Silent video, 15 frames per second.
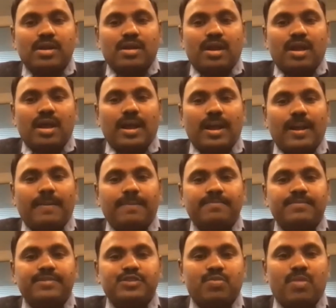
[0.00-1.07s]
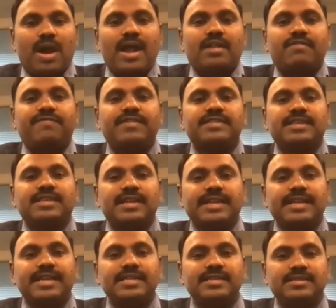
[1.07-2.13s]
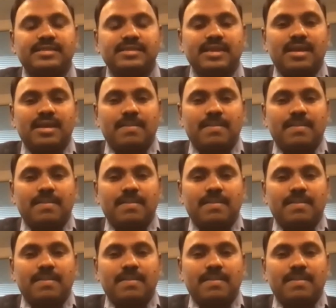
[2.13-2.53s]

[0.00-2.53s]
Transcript: Uh, smart facilities